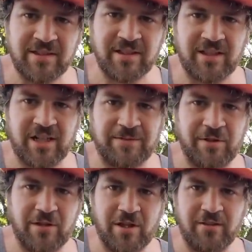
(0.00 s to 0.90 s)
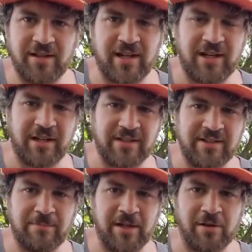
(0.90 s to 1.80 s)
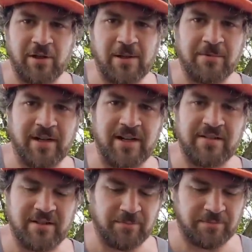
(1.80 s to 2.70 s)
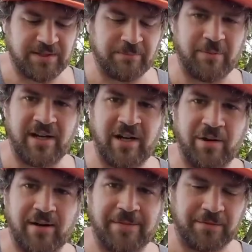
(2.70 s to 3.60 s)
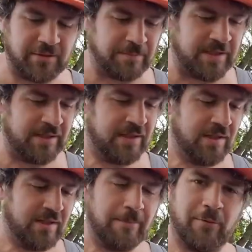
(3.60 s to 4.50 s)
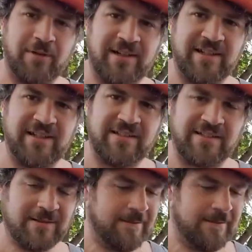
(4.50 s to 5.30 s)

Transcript: A lot of you know that I did my own upgrades to some of my air rifles, but the point is